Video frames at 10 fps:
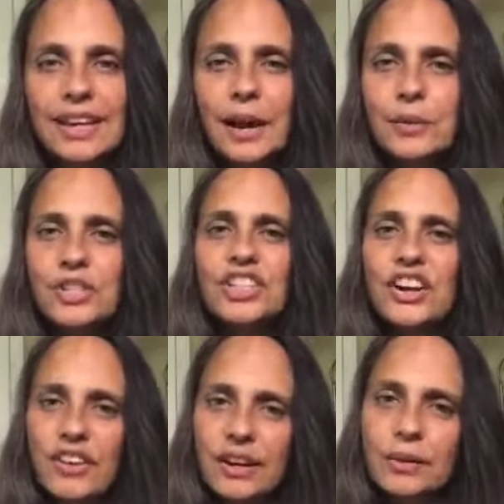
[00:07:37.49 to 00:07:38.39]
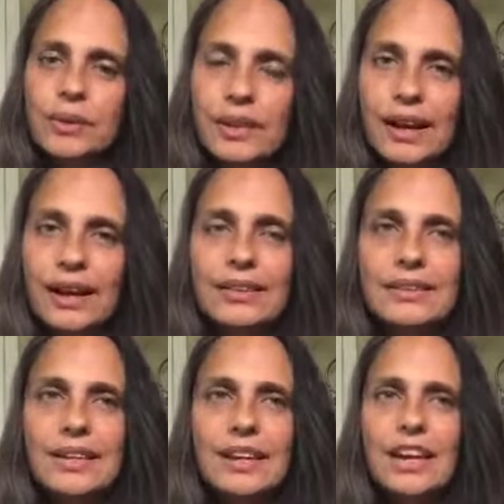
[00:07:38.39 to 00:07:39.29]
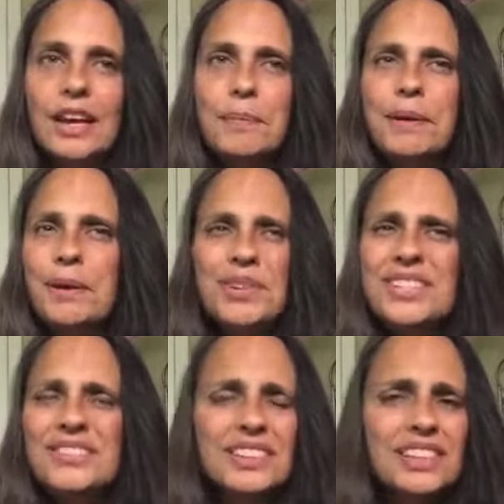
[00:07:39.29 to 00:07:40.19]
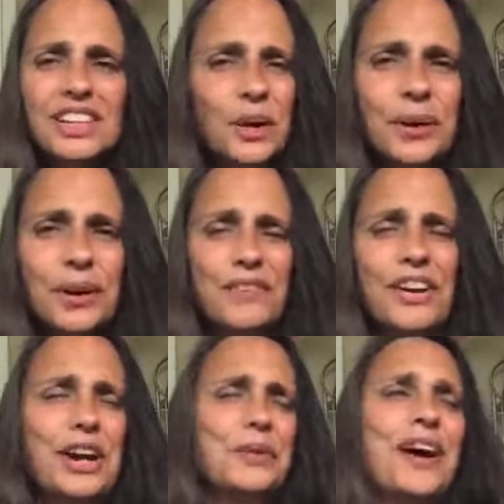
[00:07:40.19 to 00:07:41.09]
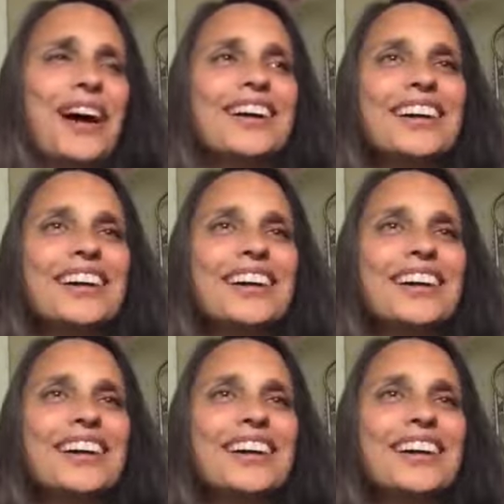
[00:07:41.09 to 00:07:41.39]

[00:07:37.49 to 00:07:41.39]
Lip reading: Like, I was sharing it with clients, but it wasn't really going very well.